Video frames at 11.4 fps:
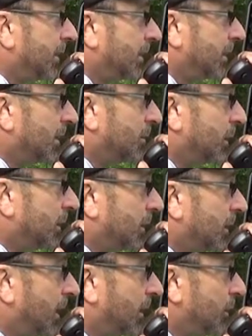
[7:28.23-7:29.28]
And uh, but uh,
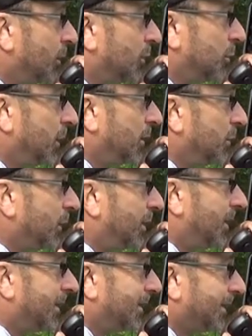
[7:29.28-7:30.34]
yeah, QSB has been
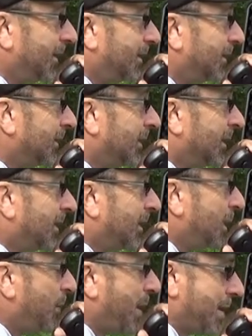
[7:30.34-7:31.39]
kind of
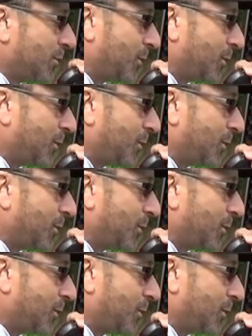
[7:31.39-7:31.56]
kind of bad.